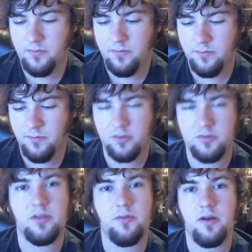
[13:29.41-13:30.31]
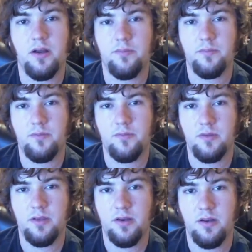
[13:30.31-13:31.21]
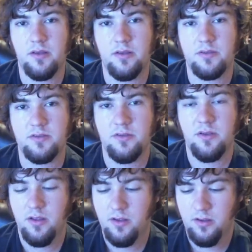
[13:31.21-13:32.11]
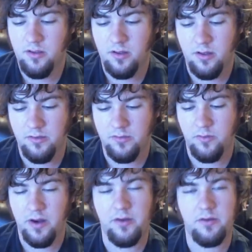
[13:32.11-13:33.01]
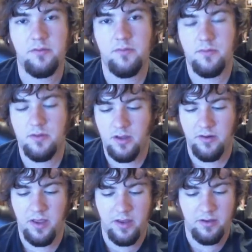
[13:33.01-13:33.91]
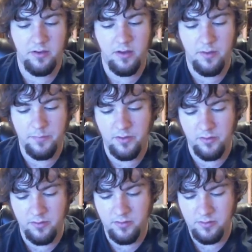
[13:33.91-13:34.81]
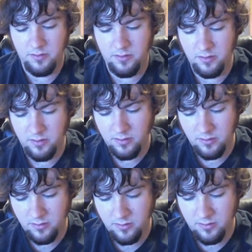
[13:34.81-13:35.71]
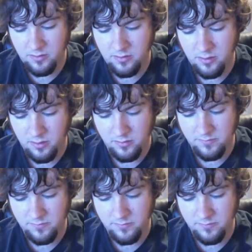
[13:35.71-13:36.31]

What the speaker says: mostly what I'm getting is the round kind of hanging up on the